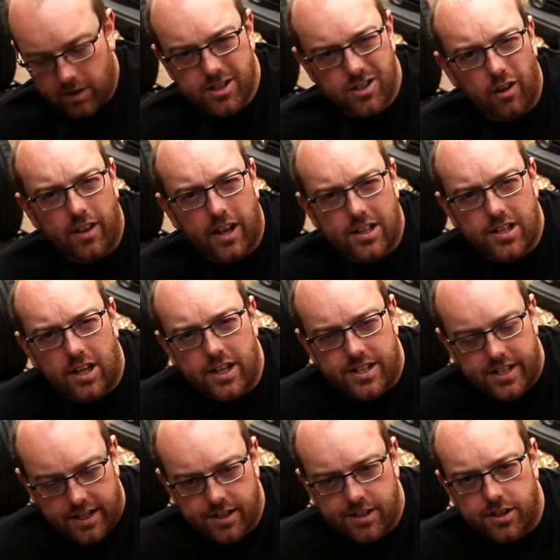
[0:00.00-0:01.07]
But it's not that
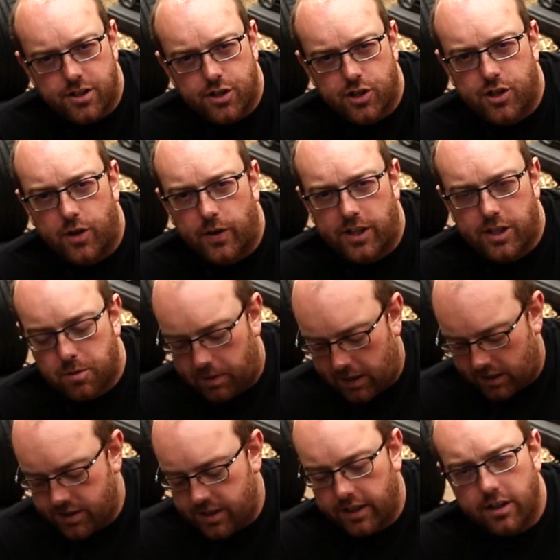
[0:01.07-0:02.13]
tight in, because it's just going into
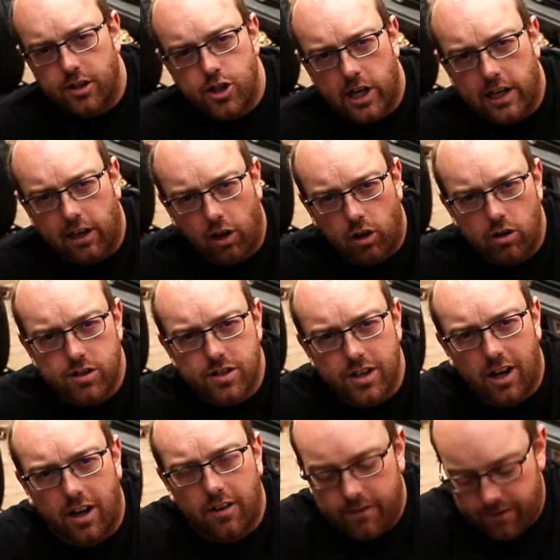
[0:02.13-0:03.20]
plastic. Channel locks
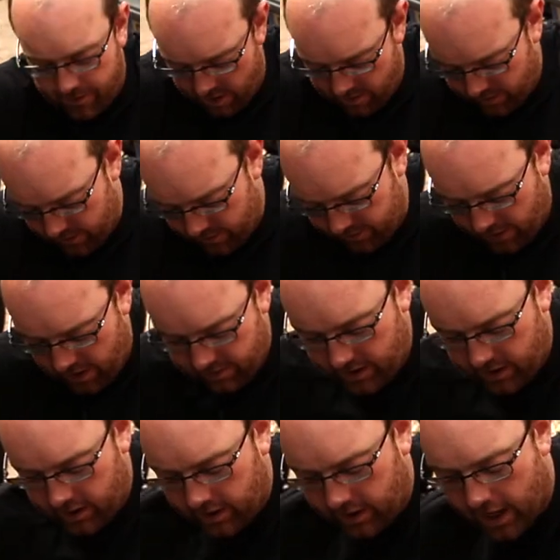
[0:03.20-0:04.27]
are very,
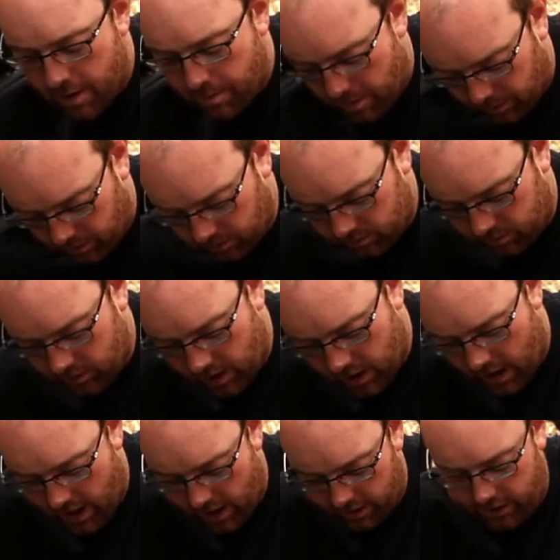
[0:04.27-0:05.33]
very capable.
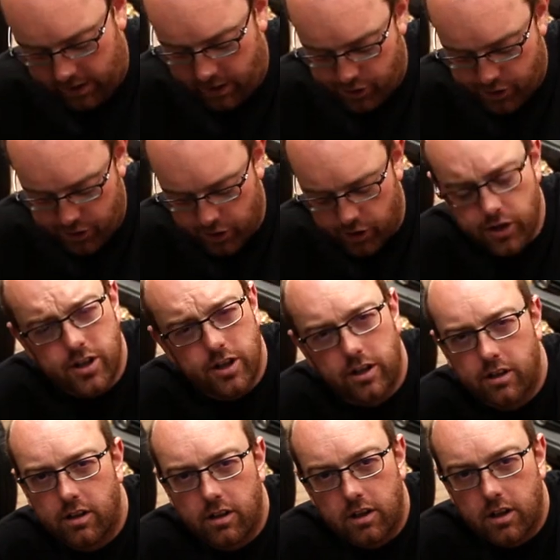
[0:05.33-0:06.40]
And it should,
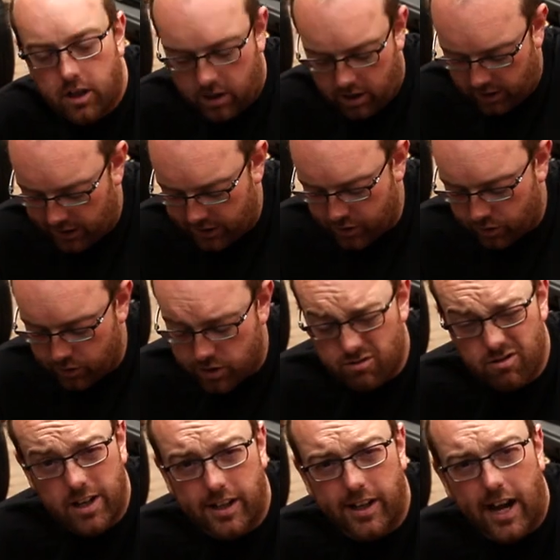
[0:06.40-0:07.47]
unless yours
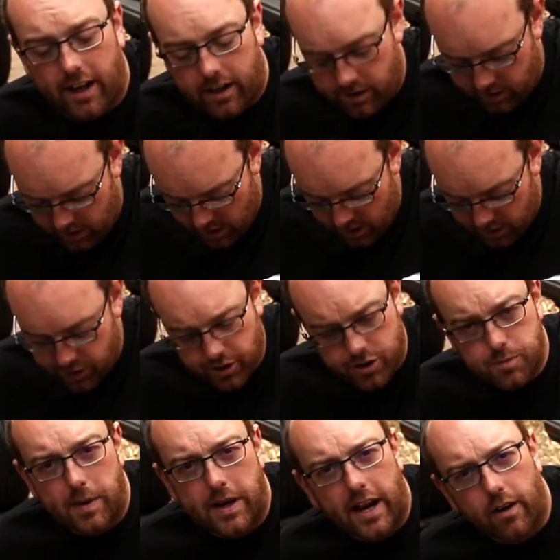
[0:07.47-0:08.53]
is really knackered,
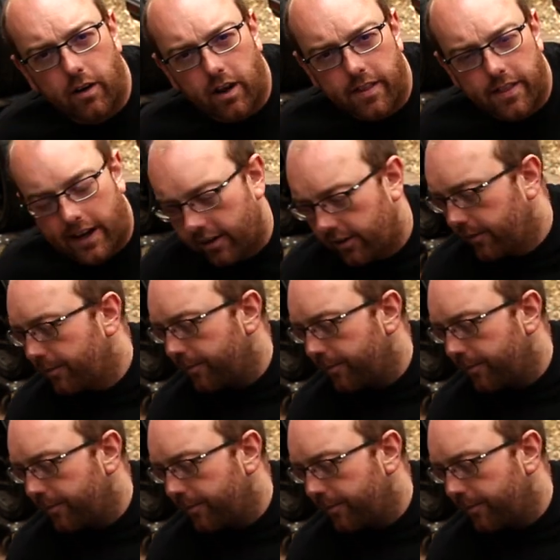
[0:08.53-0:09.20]
just spin out like that.